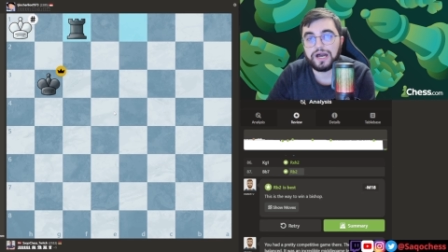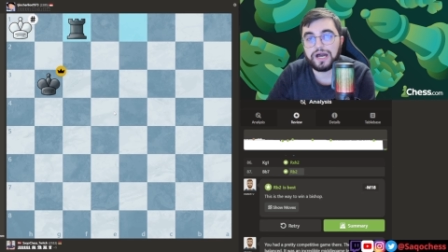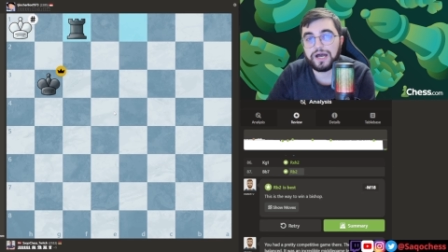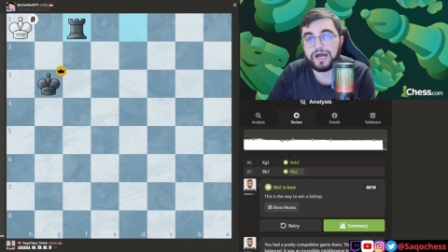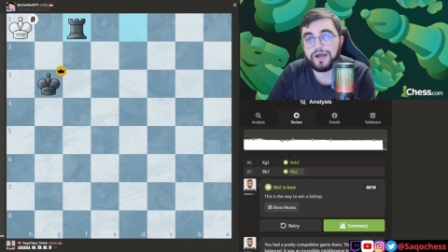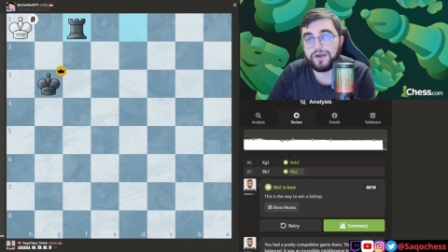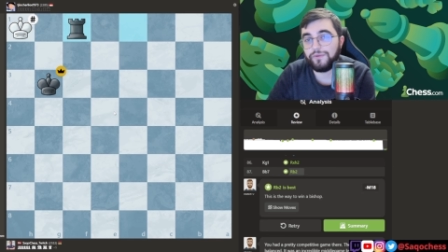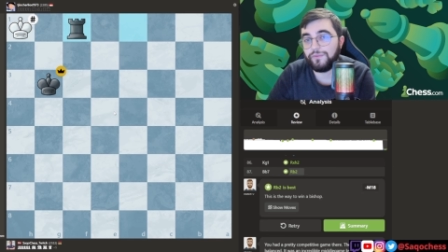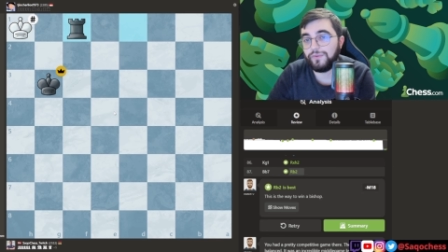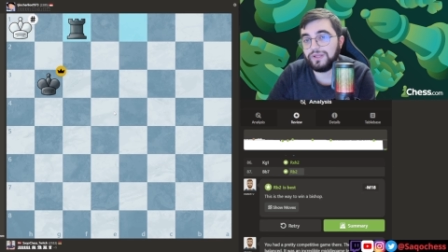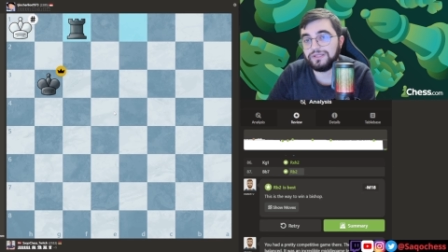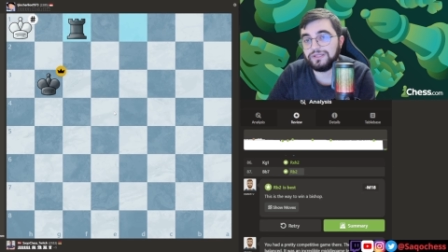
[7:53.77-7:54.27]
how
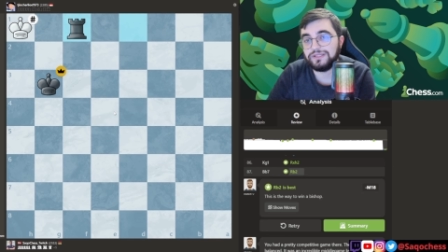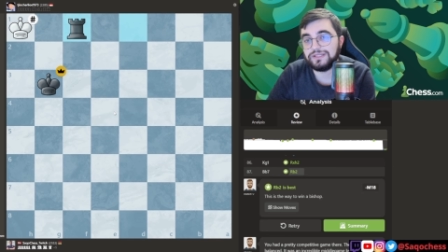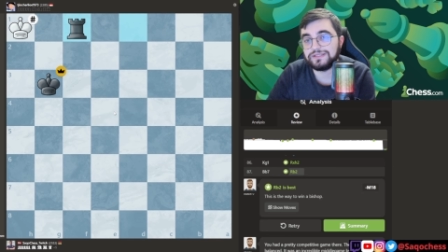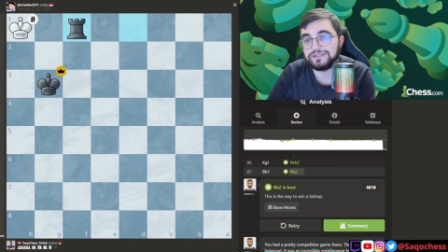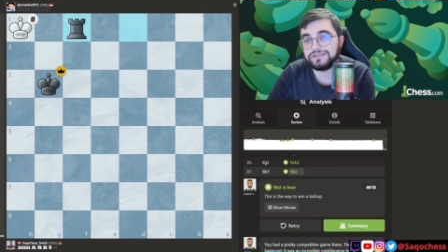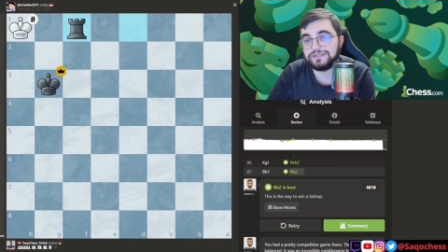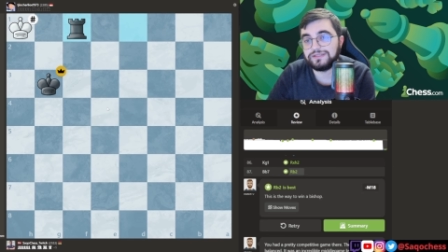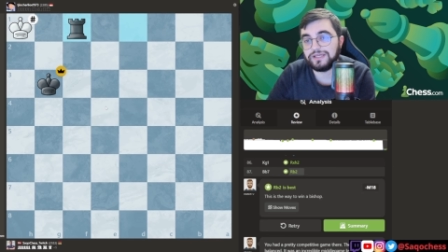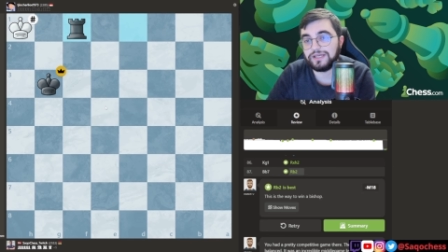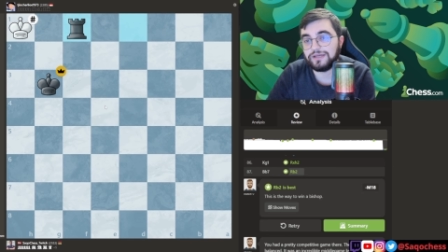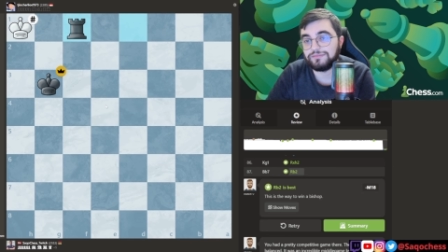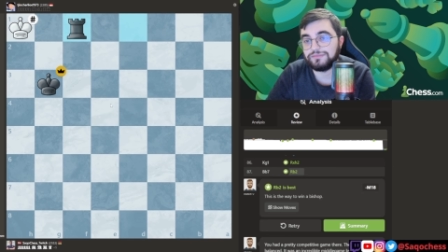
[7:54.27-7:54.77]
i win
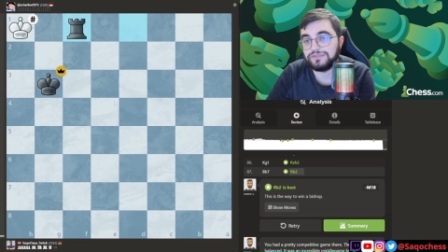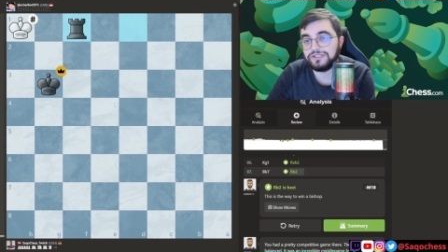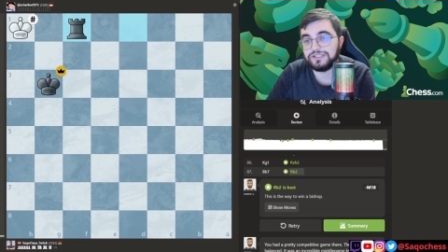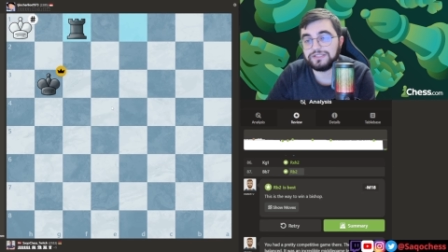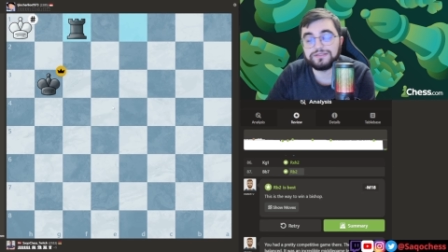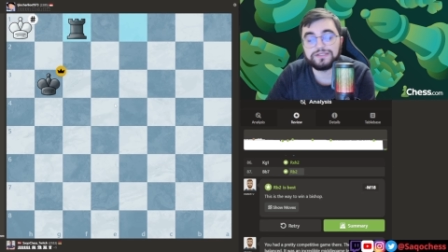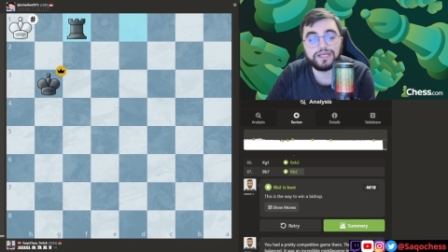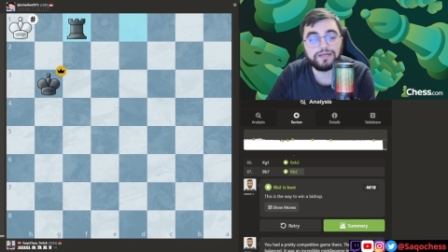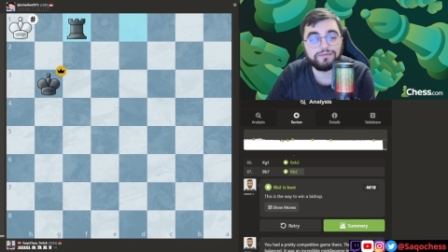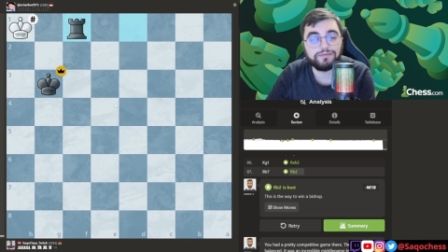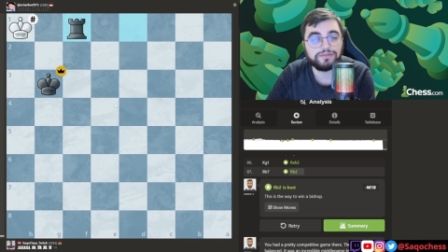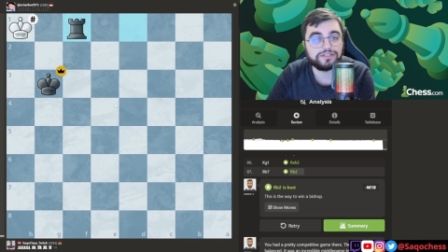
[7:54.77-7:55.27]
this game
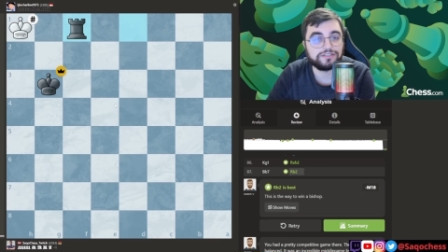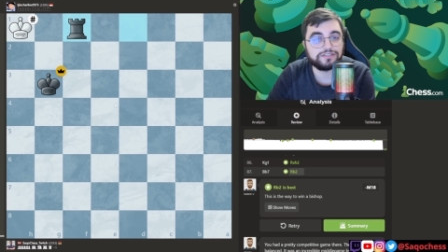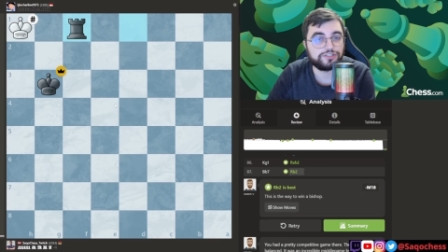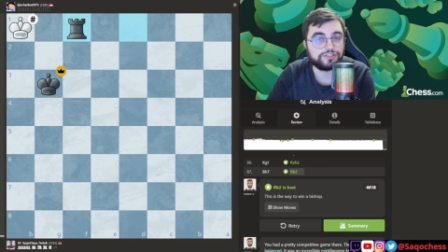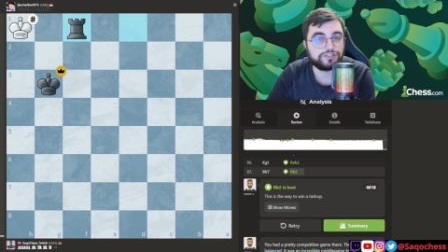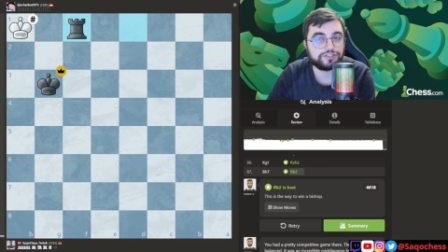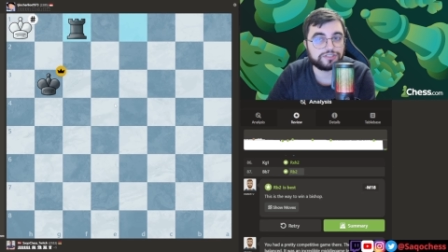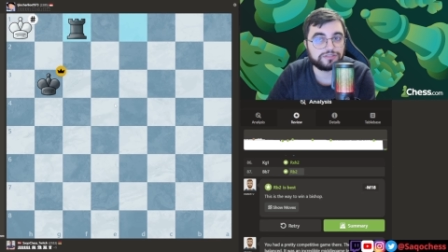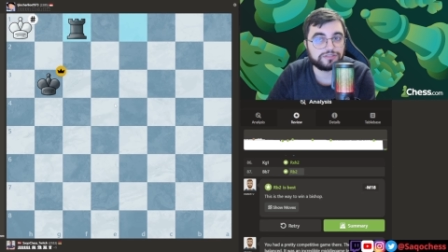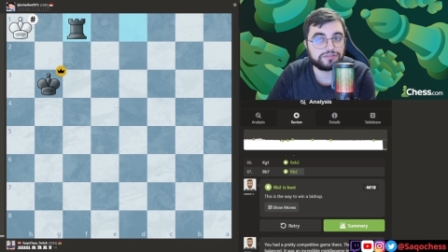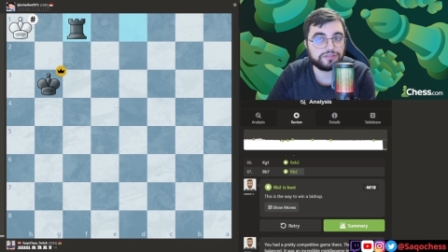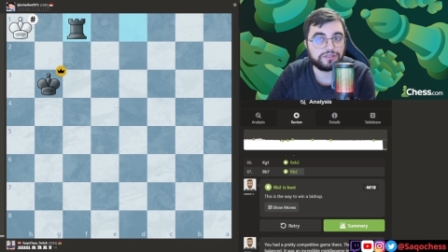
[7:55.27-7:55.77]
this game is
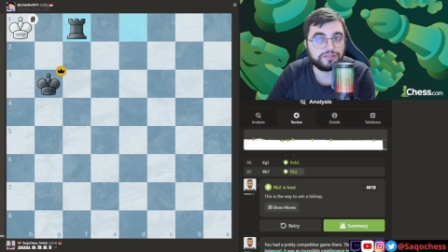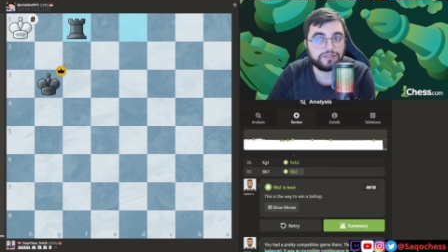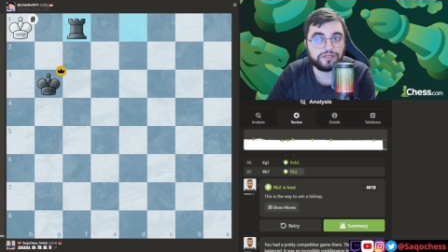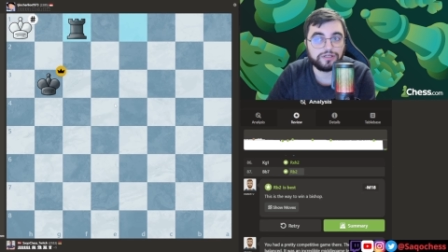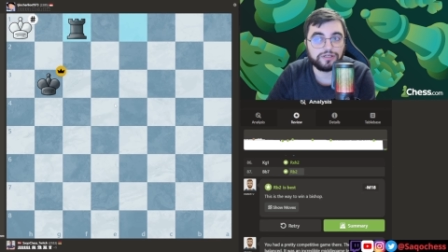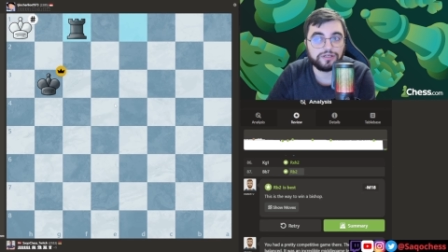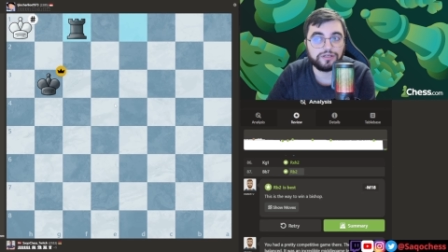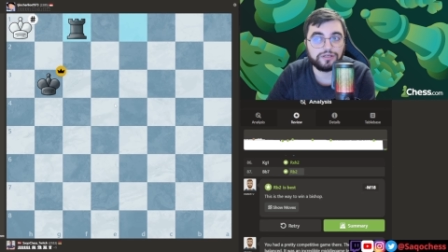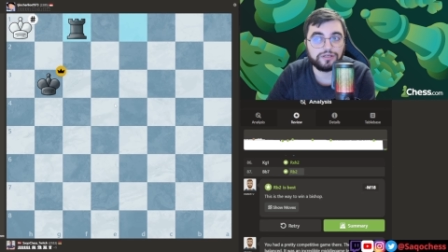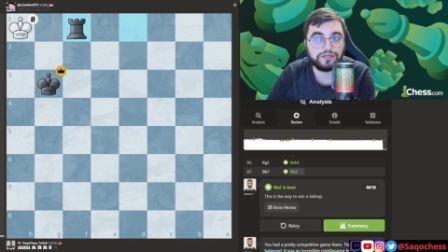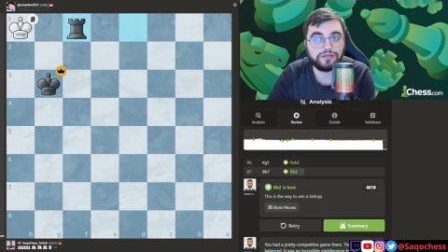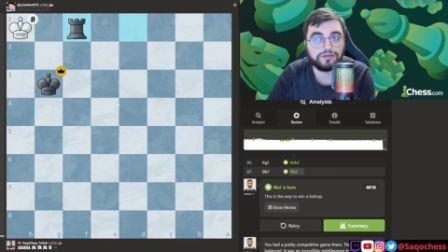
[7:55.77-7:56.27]
just
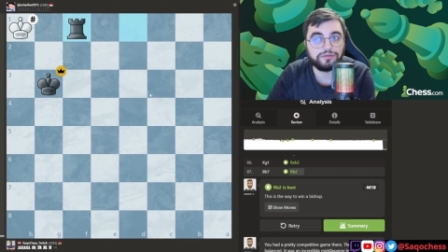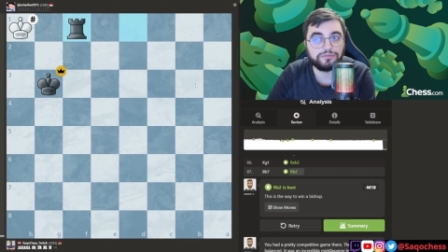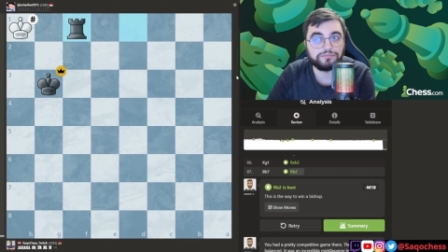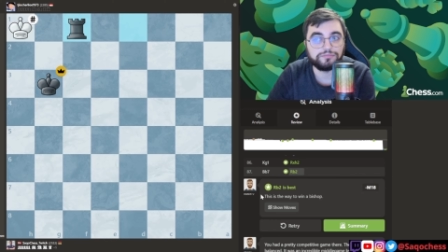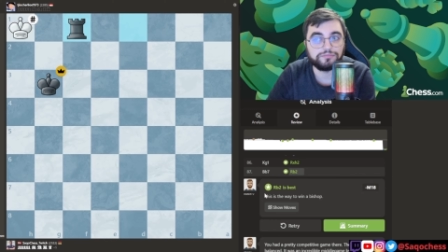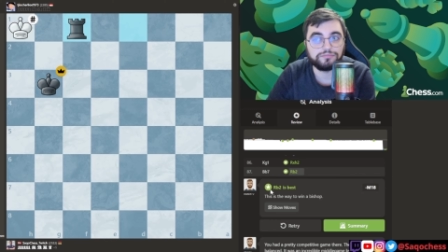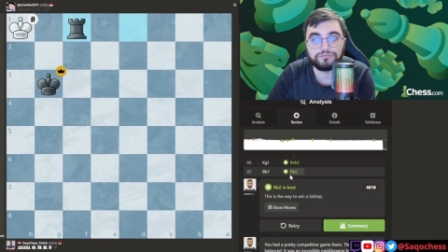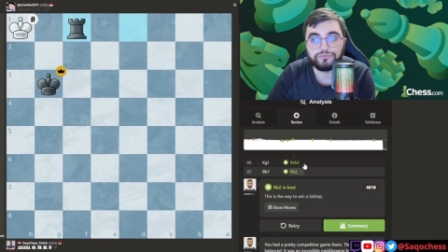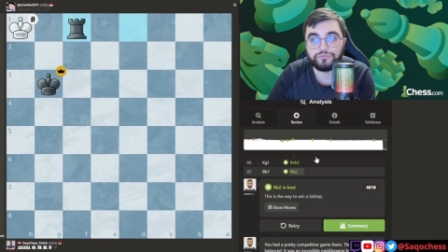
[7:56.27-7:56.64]
uh,